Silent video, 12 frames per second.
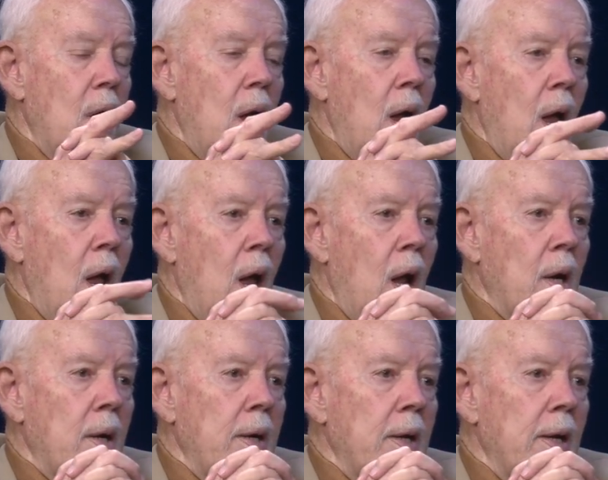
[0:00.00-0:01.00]

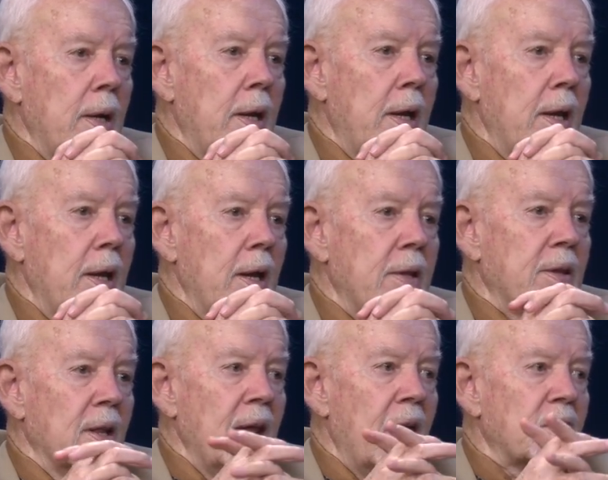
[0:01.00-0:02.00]
And he, at
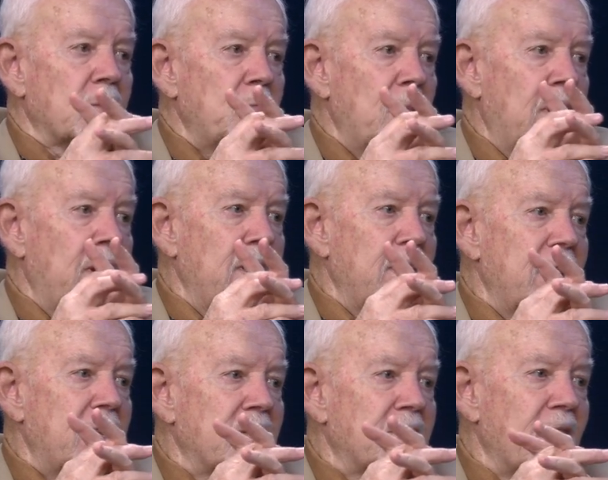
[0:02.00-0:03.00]
the last minute, he
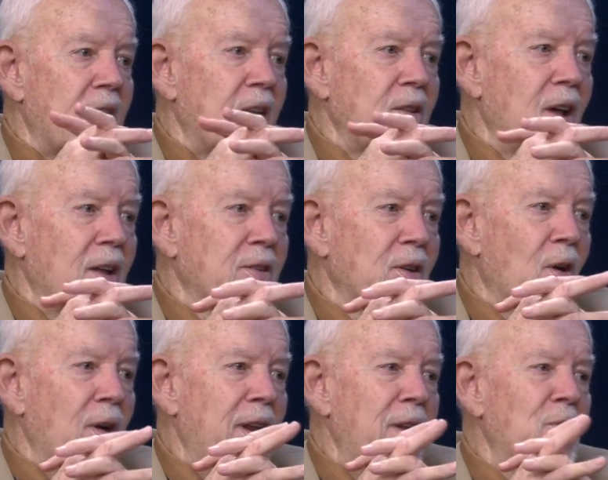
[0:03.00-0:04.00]
decided not to
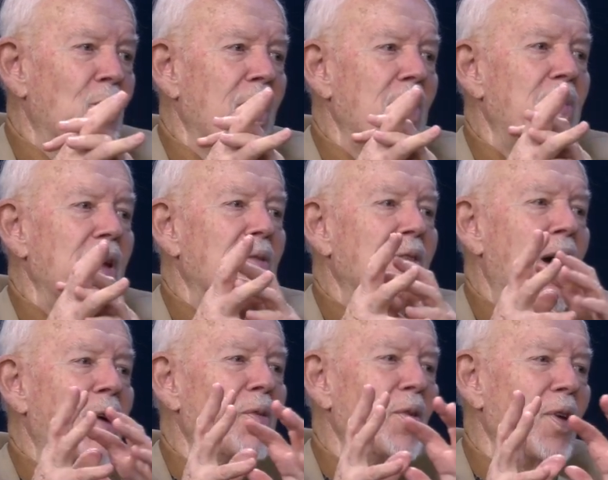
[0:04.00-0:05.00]
go. He didn't want to be
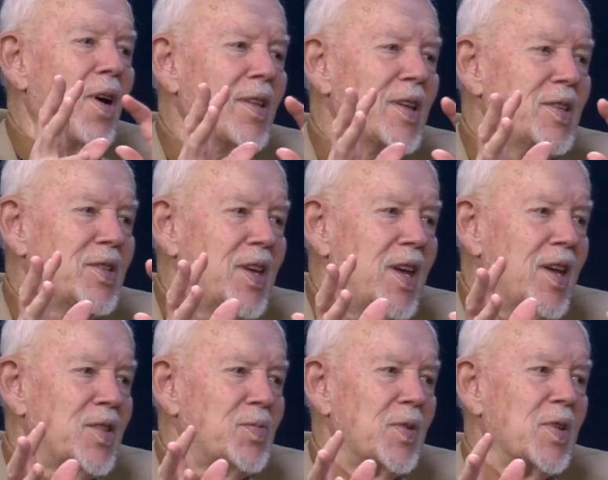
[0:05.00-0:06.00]
around with all these
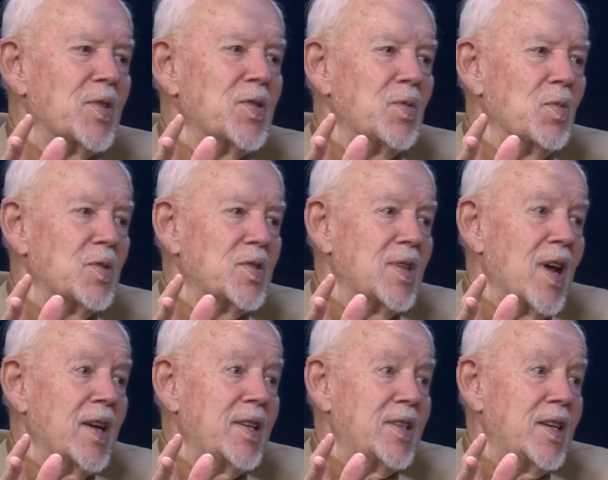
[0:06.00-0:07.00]
kids because he was
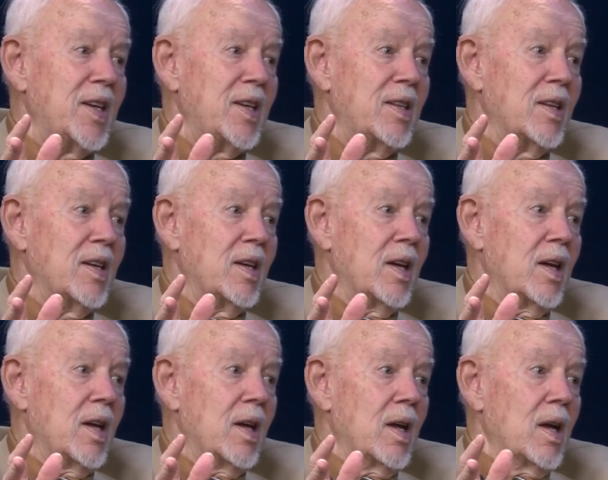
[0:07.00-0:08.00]
nineteen,
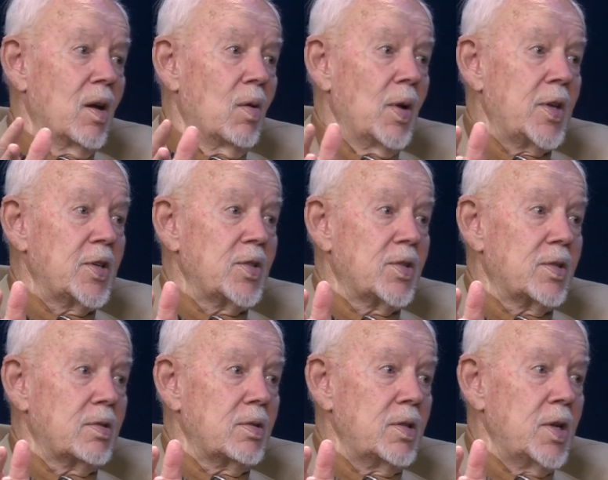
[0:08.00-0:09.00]
which
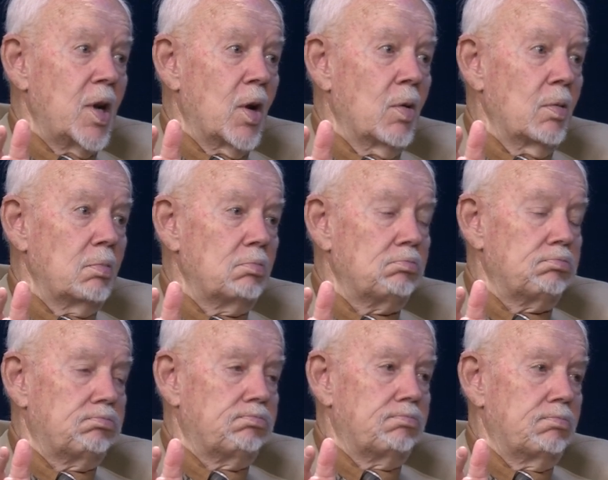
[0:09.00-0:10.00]
is, you know,
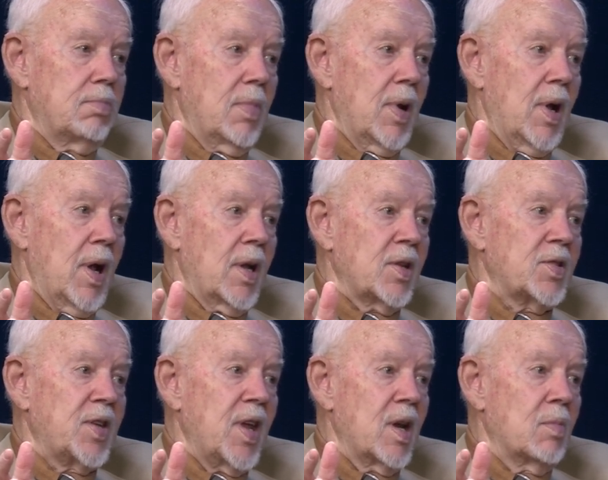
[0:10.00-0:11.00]
wow,
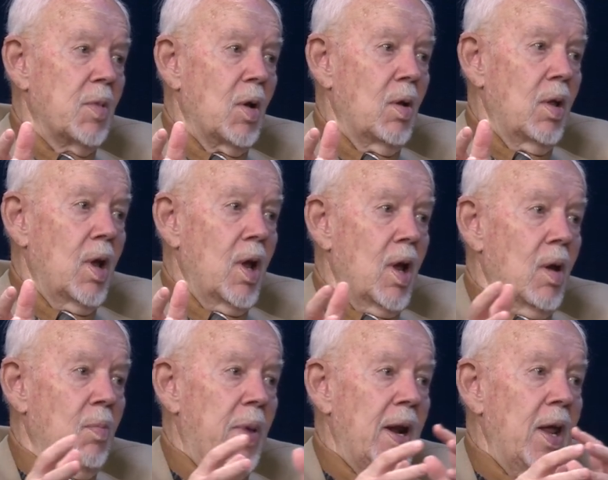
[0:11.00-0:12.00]
understandable.
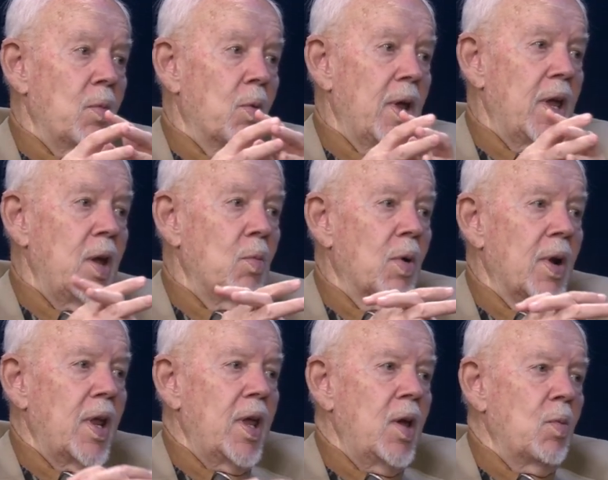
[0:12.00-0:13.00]
Yeah. But he would he
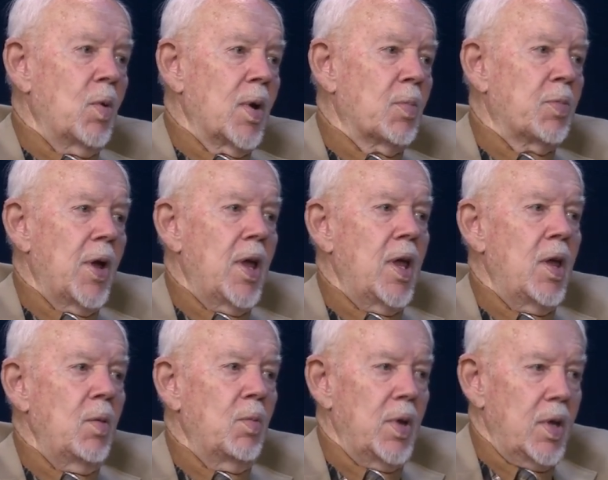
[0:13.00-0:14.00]
would he would have
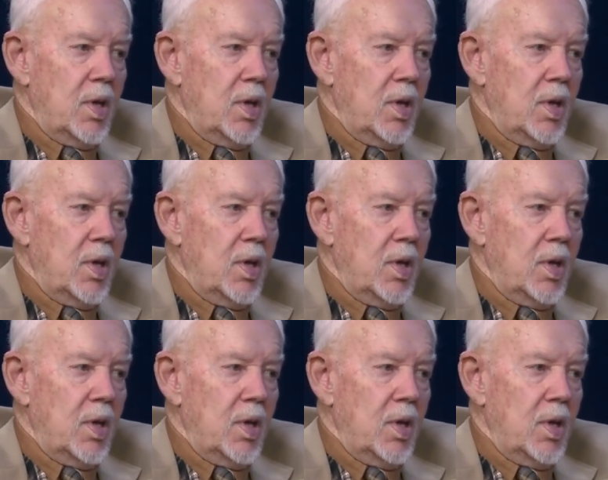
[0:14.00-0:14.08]
he